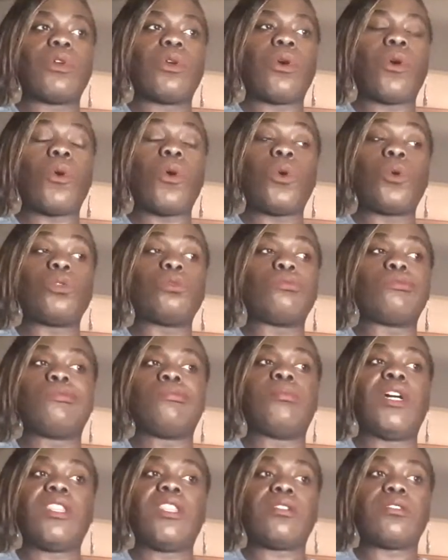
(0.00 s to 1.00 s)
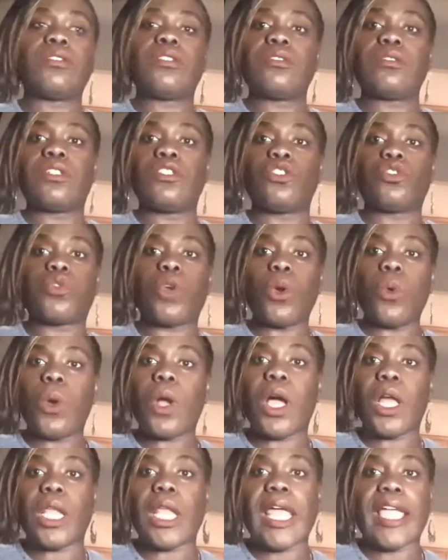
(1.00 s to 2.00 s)
old mother to
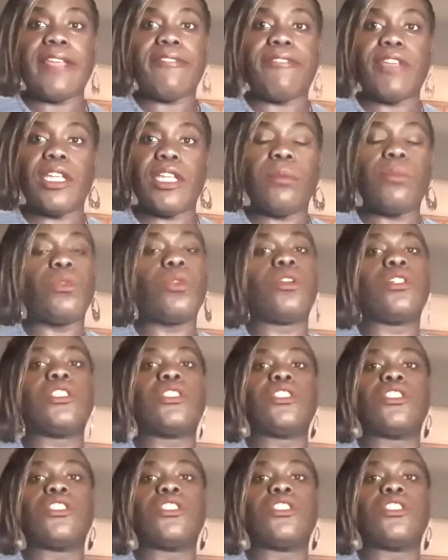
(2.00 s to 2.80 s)
control her life anymore,